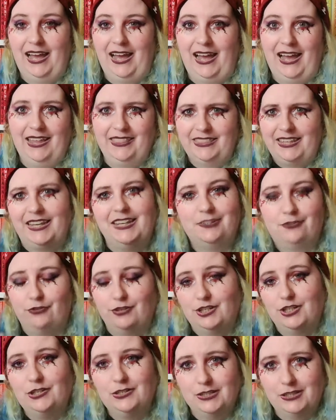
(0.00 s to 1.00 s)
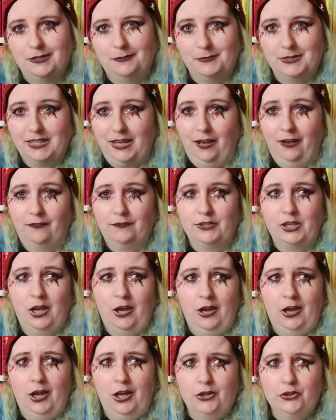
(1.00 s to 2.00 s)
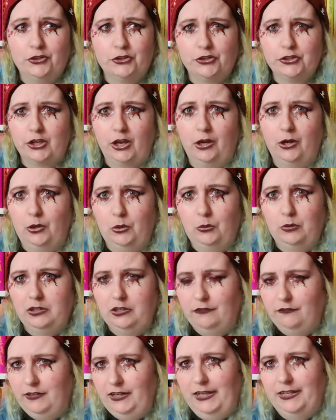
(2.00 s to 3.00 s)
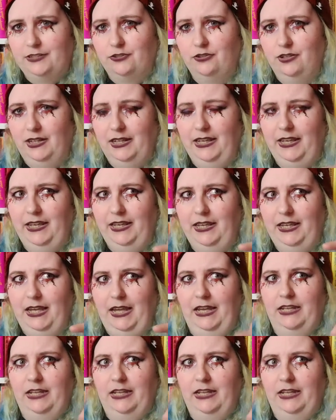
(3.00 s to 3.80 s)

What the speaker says: and they introduce themselves. So you've literally